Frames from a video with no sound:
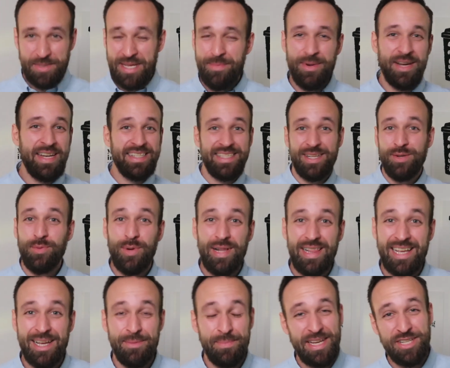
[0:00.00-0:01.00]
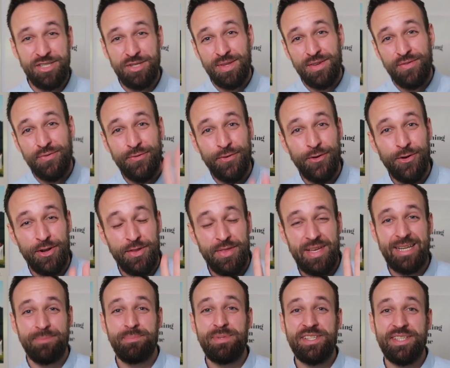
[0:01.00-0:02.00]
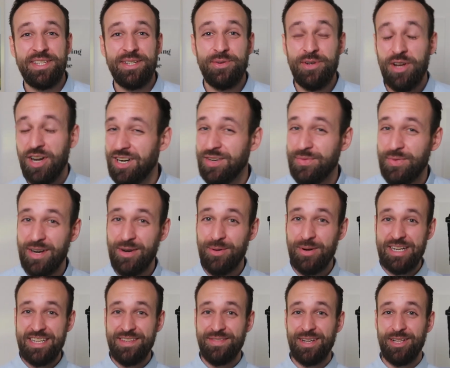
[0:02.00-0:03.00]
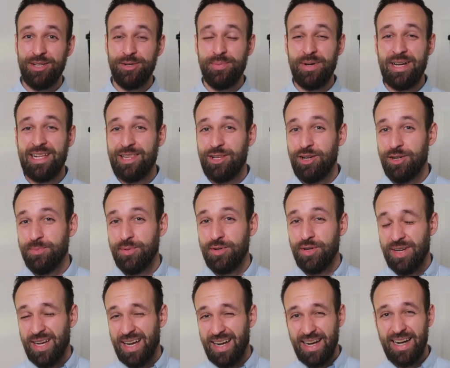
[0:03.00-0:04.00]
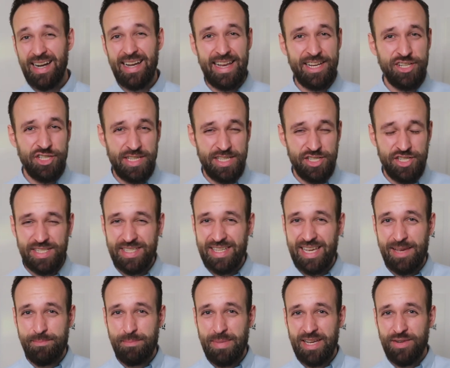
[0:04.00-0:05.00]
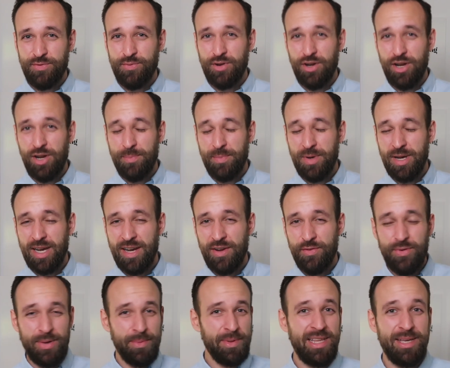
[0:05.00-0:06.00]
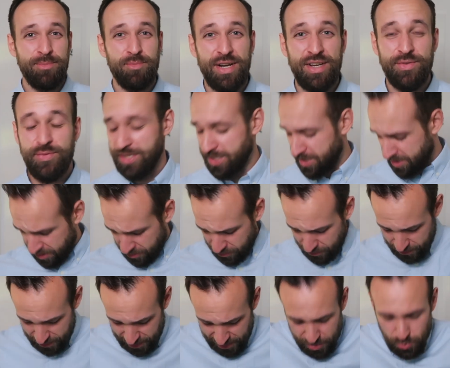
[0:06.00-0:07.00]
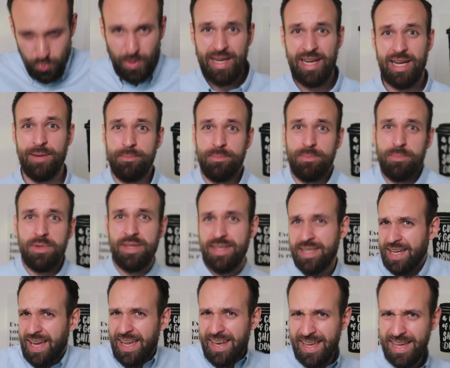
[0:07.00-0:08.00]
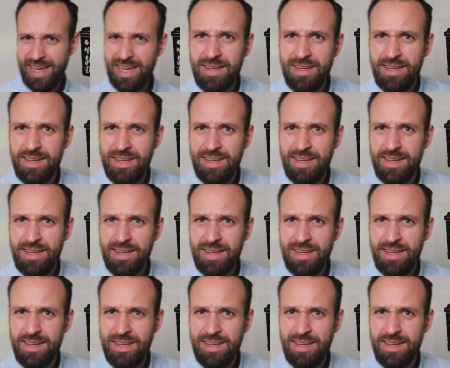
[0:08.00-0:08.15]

Simonics and welcome back to the fourth episode of our developer logbook. I actually just came back from uh, family breakfast, so that's why I'm kinda,